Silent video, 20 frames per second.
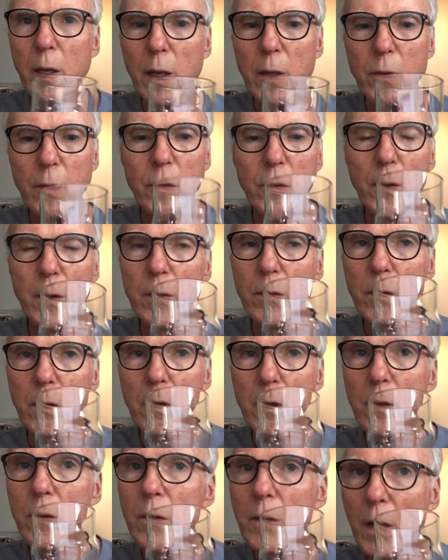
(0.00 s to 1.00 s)
as a Saison
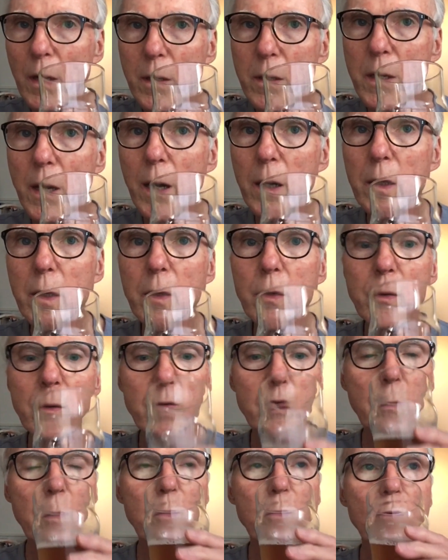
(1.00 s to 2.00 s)
it's not entirely
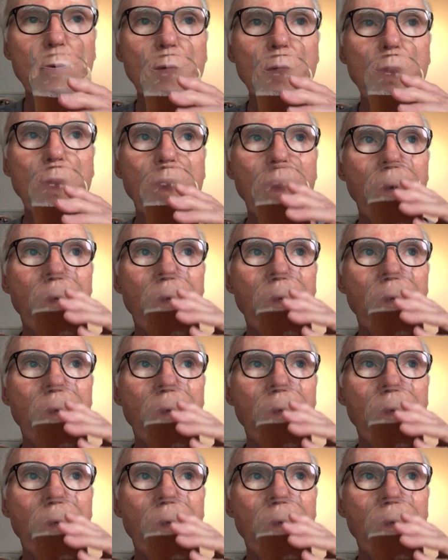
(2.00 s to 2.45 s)
successful.